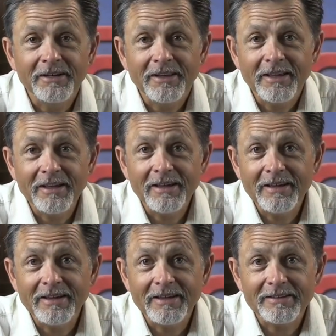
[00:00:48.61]
they
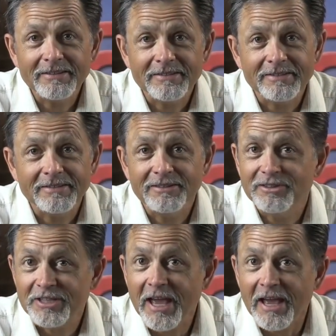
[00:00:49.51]
get
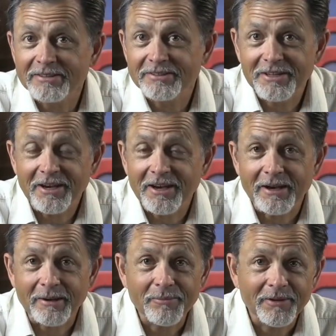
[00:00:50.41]
jazzed up